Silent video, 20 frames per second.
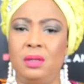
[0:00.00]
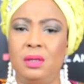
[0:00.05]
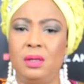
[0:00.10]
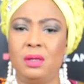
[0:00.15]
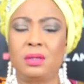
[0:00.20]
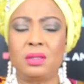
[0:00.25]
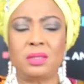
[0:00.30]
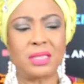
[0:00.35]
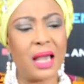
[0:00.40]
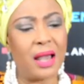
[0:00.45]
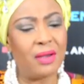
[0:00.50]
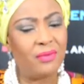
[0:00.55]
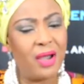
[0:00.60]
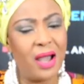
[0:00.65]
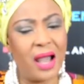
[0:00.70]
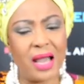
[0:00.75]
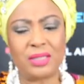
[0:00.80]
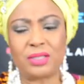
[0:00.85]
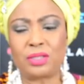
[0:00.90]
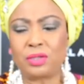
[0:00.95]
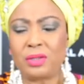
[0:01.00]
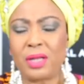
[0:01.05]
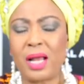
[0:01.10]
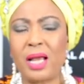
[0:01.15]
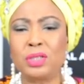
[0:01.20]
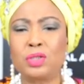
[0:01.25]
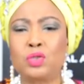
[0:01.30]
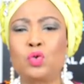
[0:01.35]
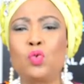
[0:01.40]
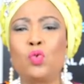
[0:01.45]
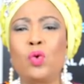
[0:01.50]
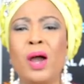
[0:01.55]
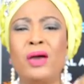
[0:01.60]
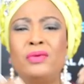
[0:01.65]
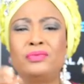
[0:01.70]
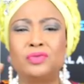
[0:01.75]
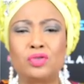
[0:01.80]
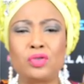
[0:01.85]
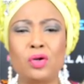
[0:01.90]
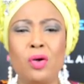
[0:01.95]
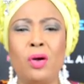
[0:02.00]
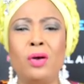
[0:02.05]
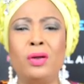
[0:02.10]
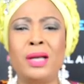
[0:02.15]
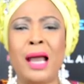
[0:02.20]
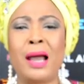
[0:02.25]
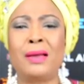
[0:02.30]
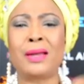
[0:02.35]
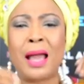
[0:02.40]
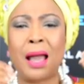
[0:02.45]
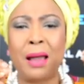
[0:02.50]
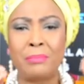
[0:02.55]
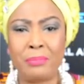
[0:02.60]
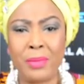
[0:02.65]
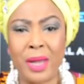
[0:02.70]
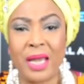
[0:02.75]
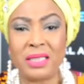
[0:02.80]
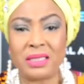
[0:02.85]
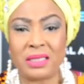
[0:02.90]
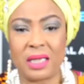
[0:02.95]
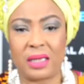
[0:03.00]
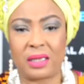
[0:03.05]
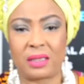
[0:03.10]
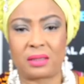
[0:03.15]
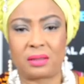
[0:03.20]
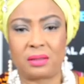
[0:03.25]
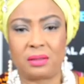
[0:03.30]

Because I've had students who have turned out amazing.